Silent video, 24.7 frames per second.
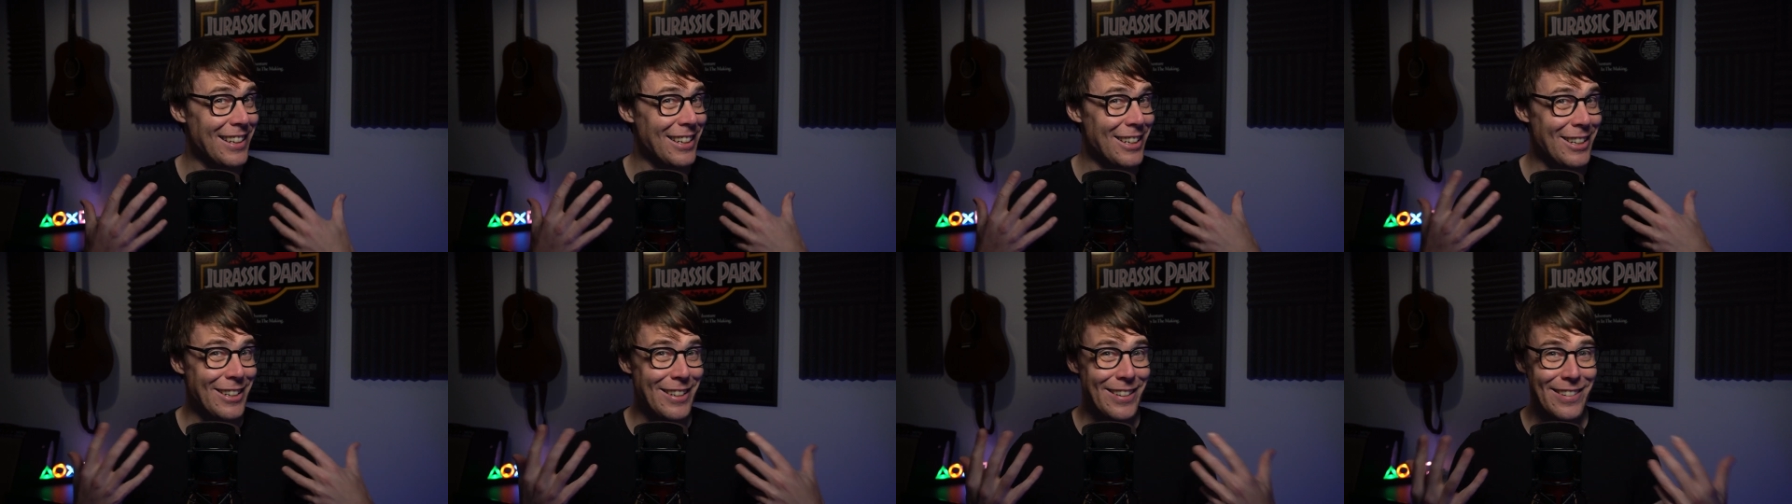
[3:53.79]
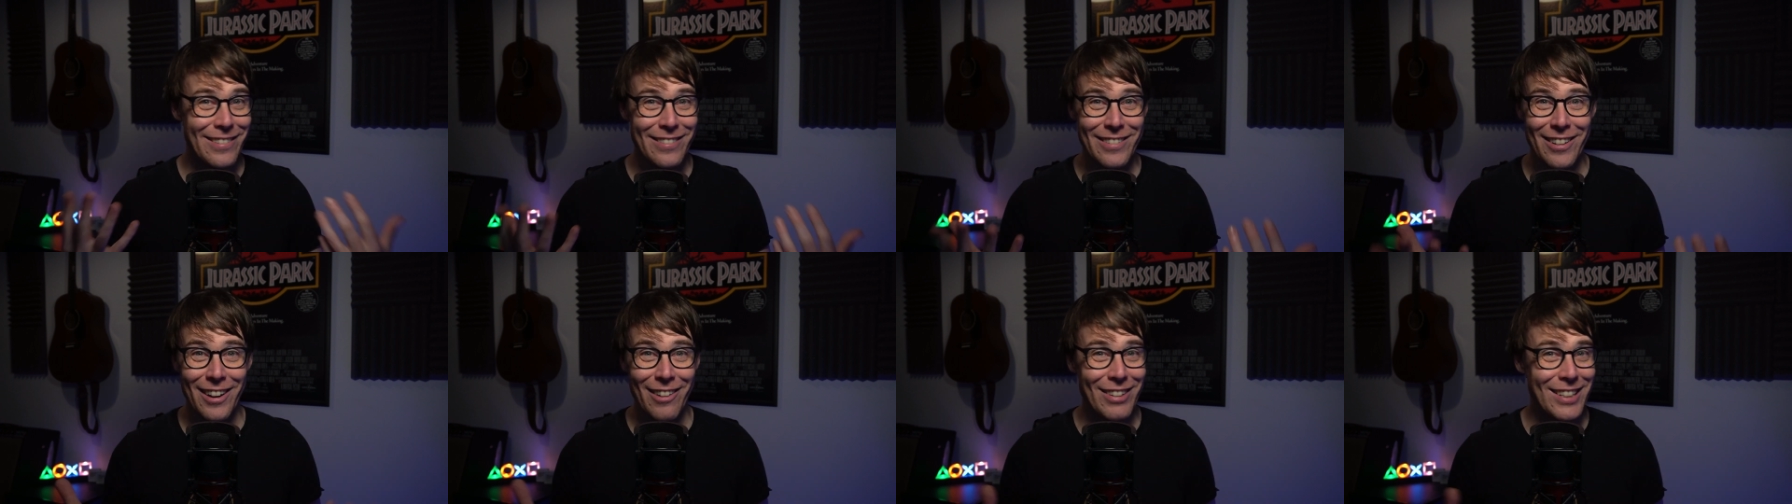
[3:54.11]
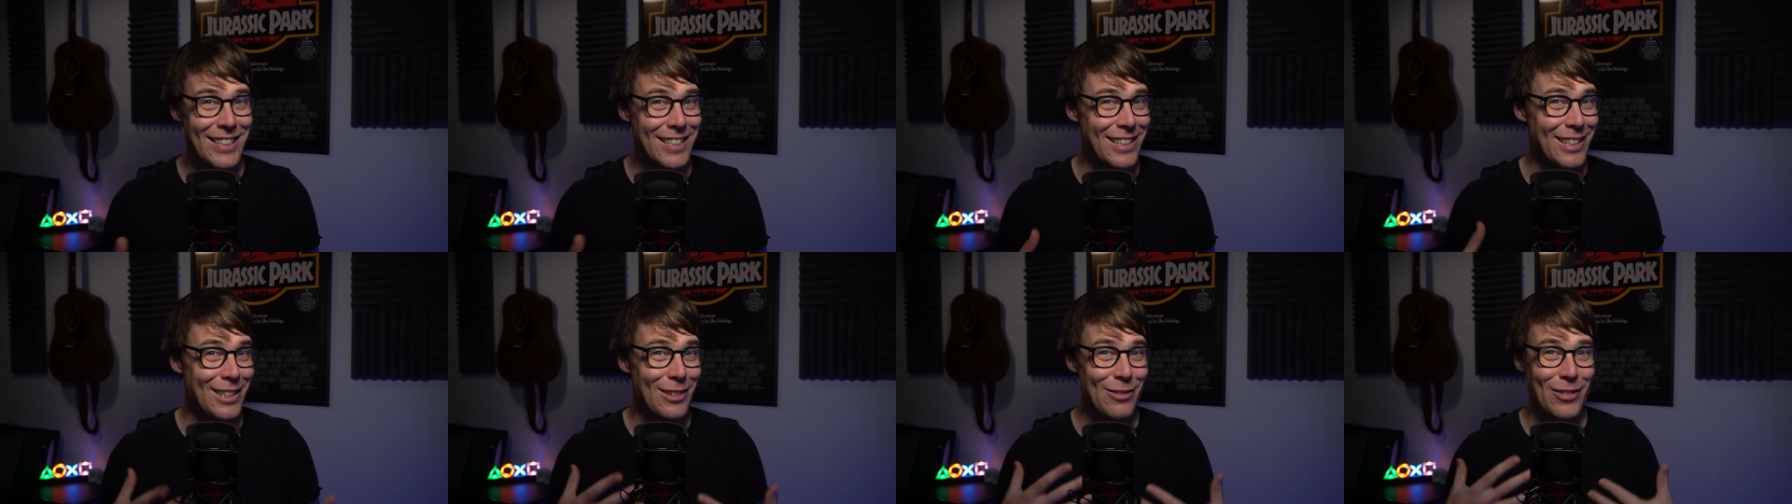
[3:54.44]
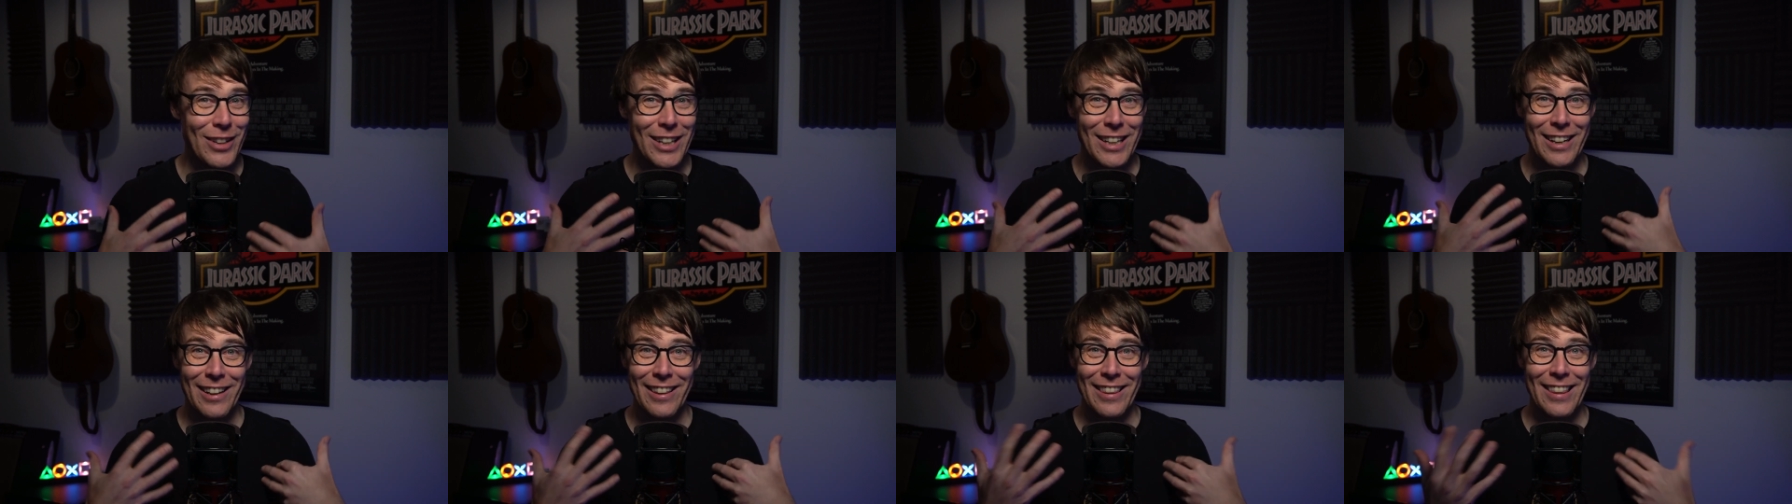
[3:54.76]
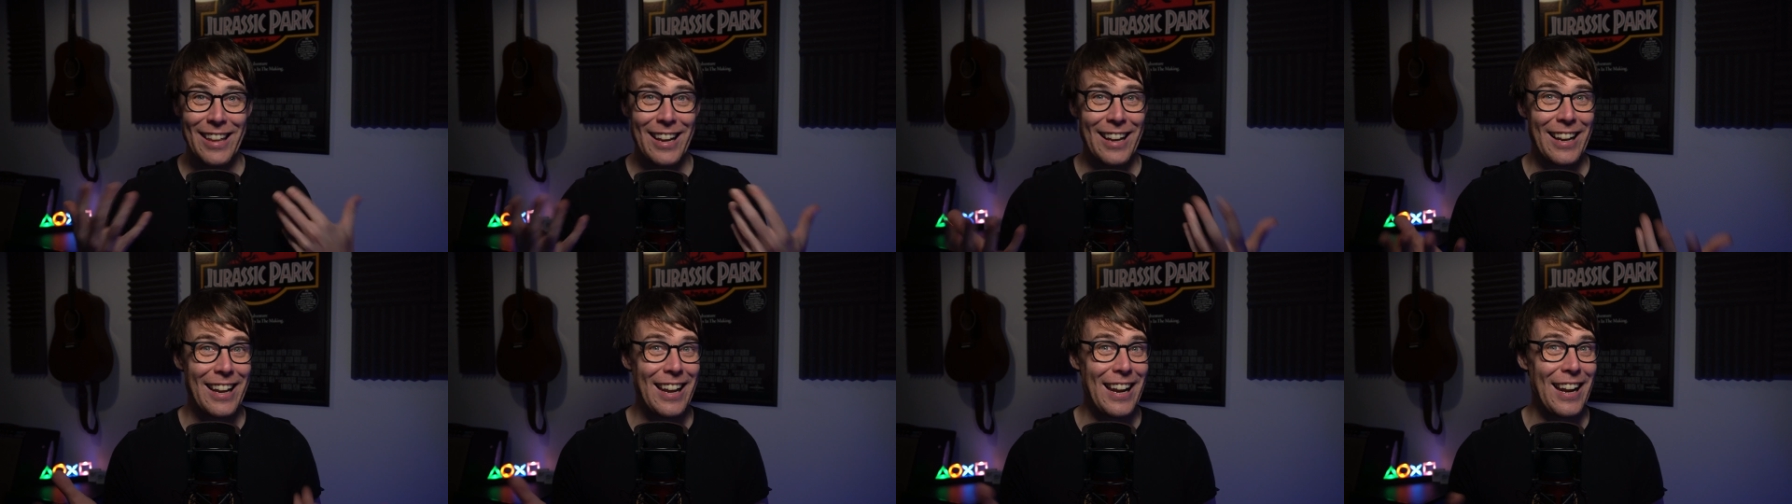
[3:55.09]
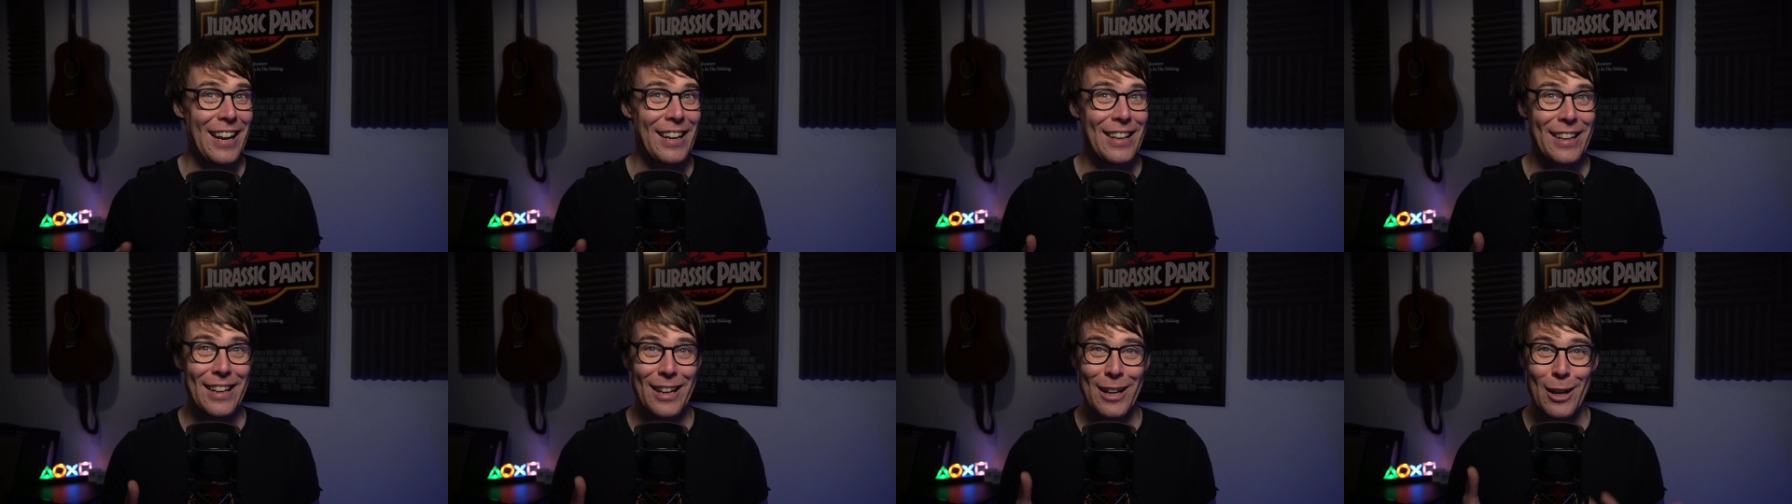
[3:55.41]
You know it's coming. They're
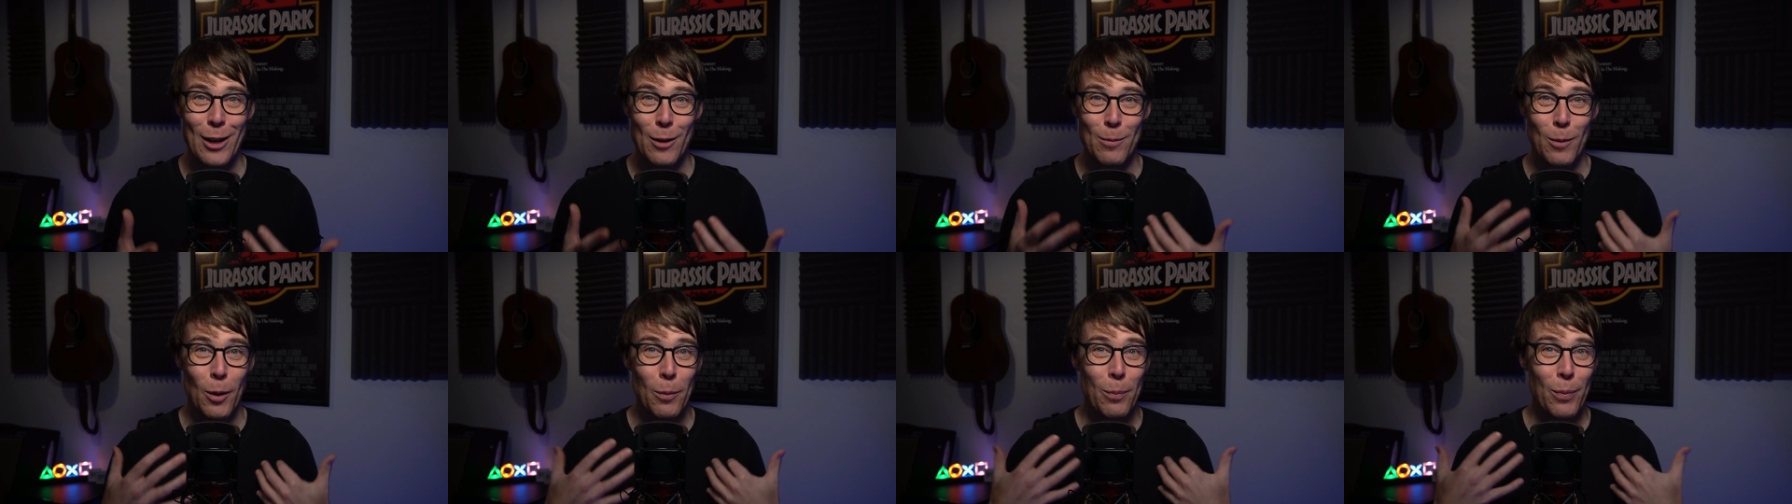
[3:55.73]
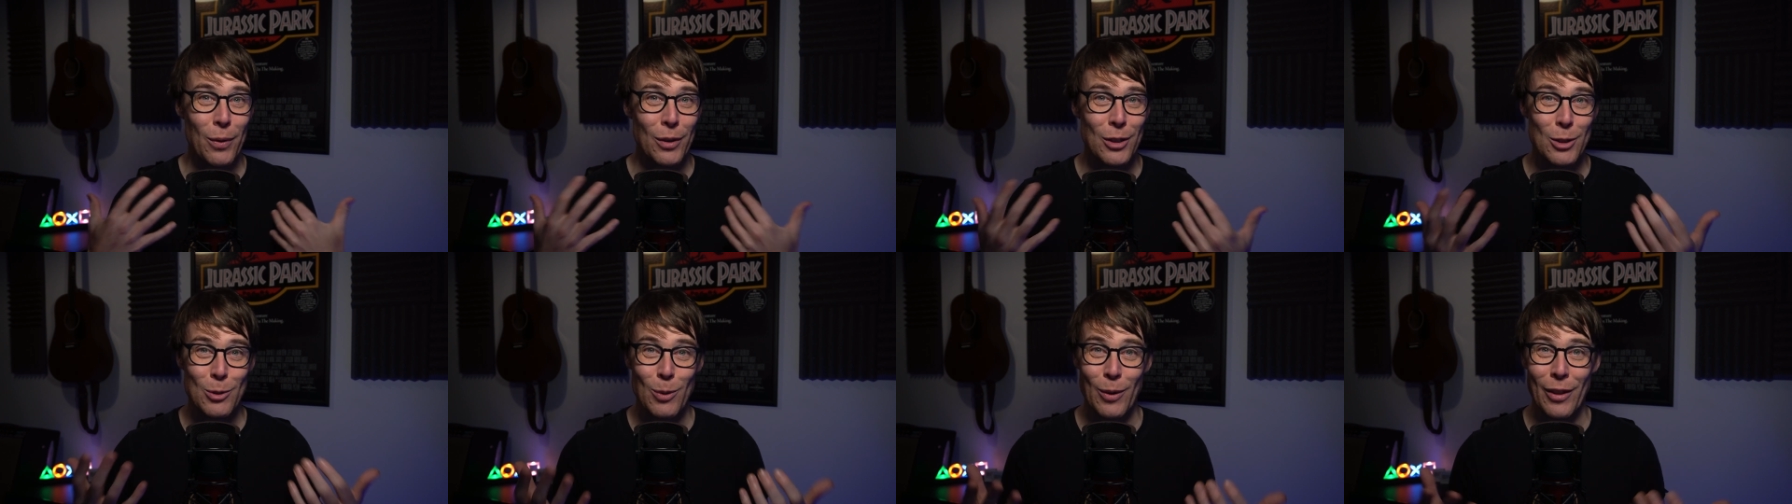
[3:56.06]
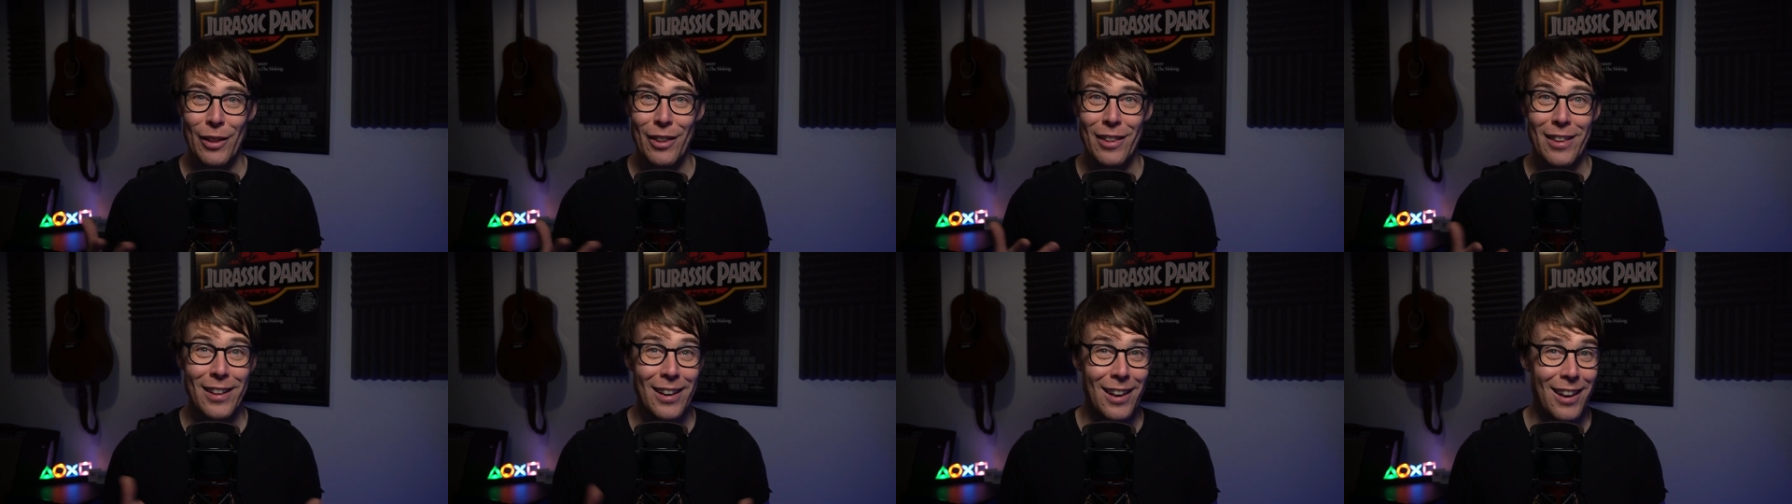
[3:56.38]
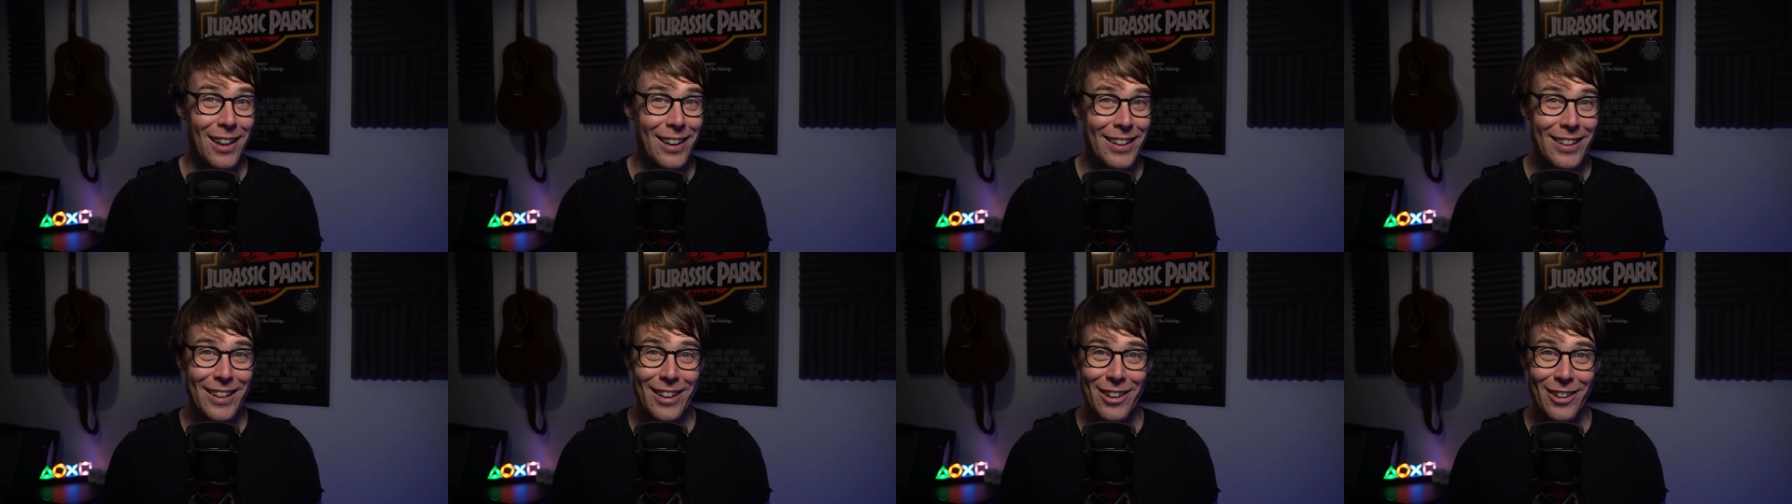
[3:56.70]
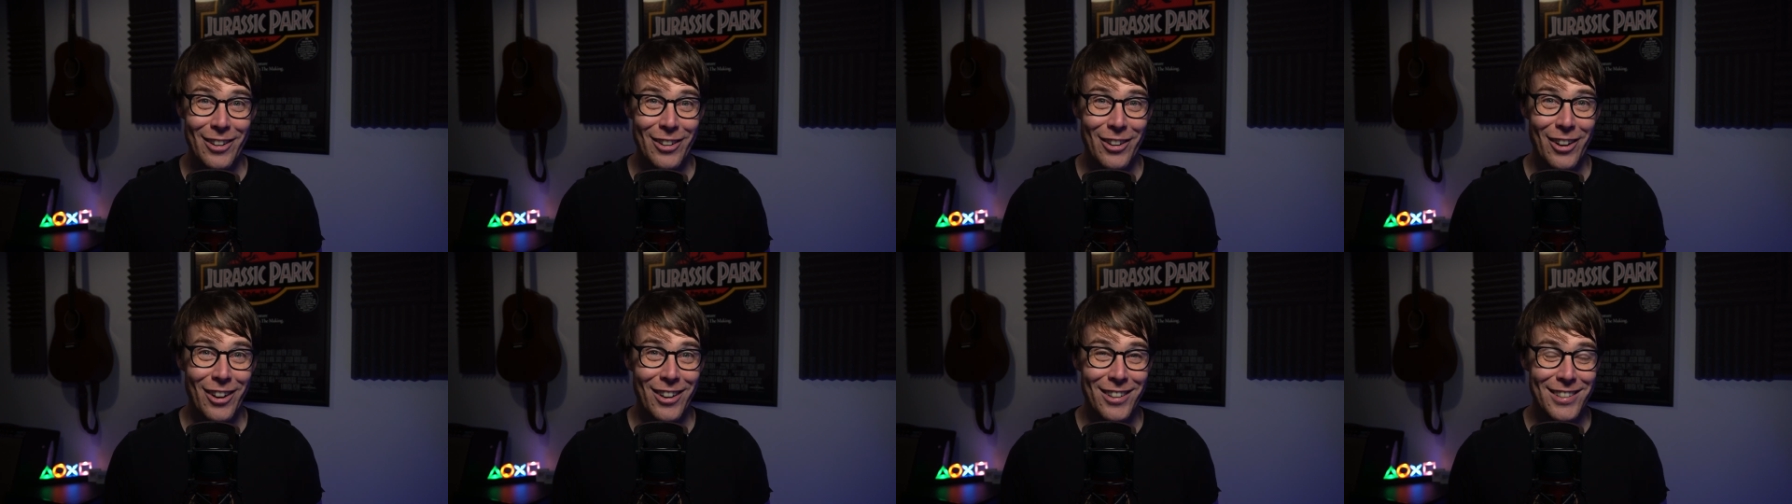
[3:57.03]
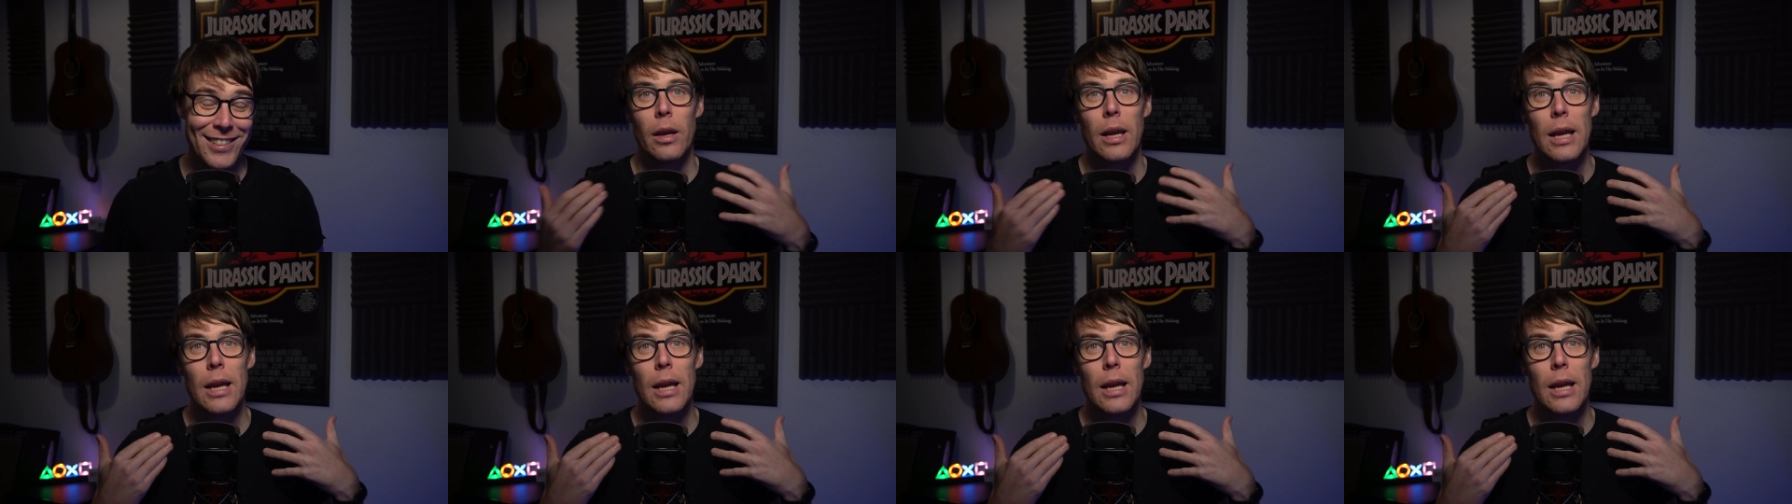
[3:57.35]
getting their comeuppance whether they like it or not.